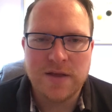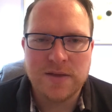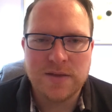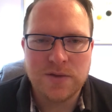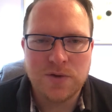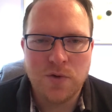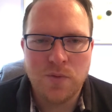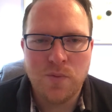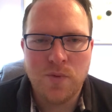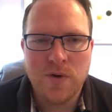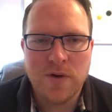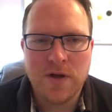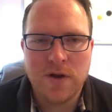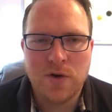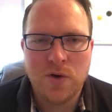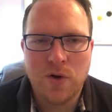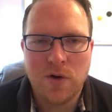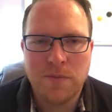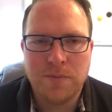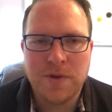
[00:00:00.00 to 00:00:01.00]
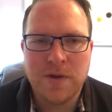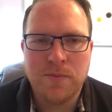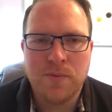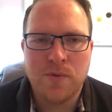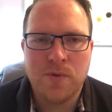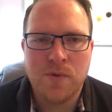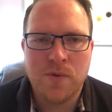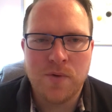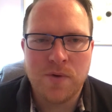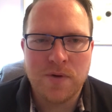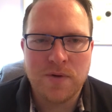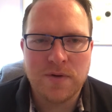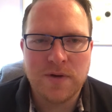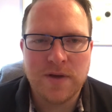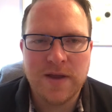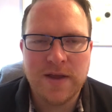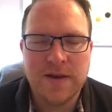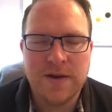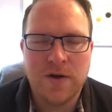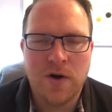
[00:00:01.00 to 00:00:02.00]
You know what? A lot of people
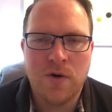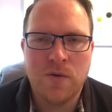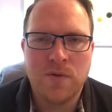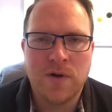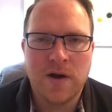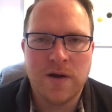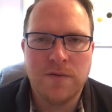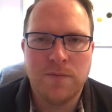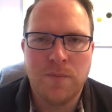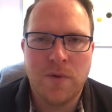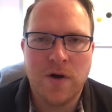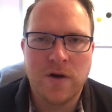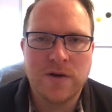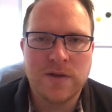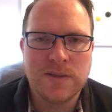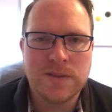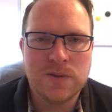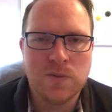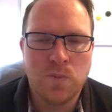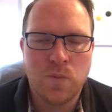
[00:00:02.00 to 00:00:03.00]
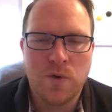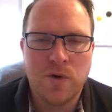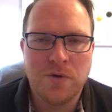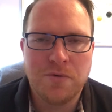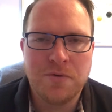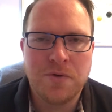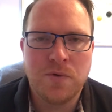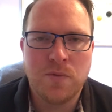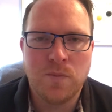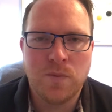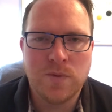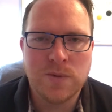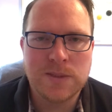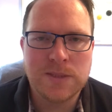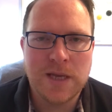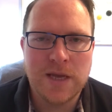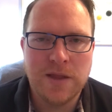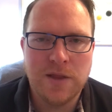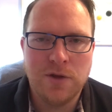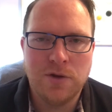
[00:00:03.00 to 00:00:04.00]
in the whole kind of marketing world will
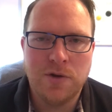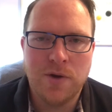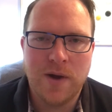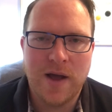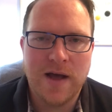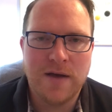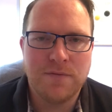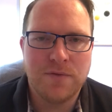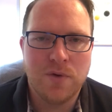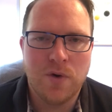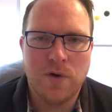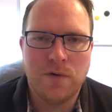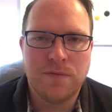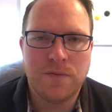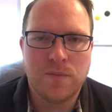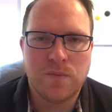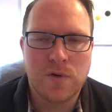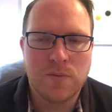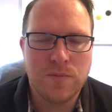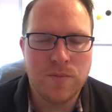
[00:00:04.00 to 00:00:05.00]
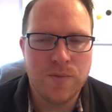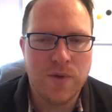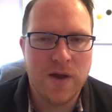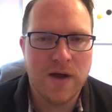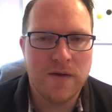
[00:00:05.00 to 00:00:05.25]
say that you don't have an offer problem, you